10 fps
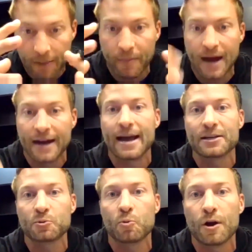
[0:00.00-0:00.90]
combined
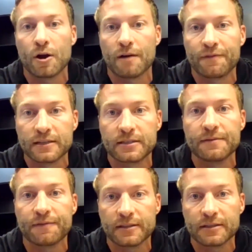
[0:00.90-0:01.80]
as one offense,
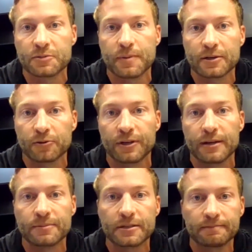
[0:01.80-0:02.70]
defense, and special
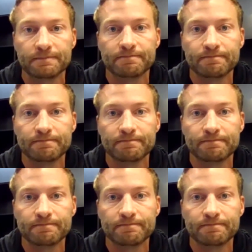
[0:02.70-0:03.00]
teams.